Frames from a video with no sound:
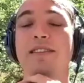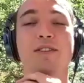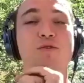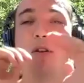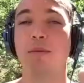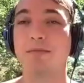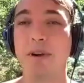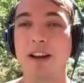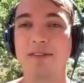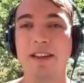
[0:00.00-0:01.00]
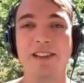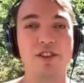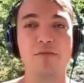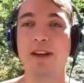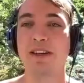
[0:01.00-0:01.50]
enormous benefits.
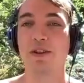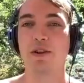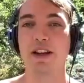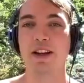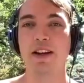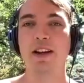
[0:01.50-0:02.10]
You've been doing it.